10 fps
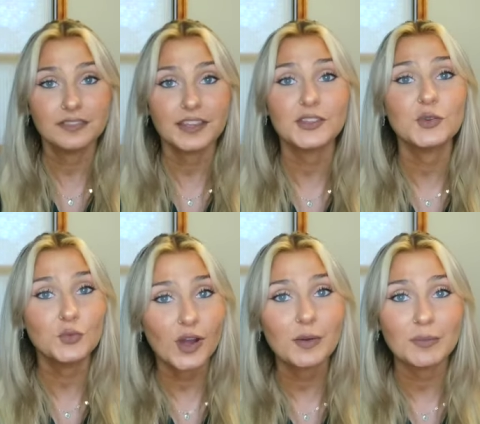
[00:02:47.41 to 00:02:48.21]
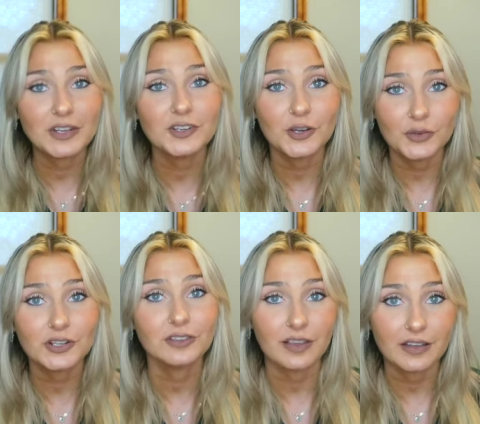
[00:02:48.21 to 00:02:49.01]
that you want me to know
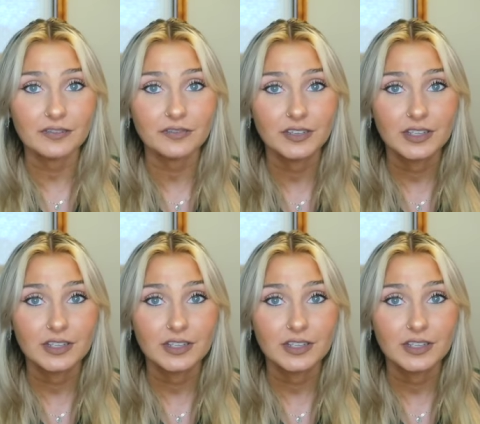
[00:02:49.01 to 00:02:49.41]
your love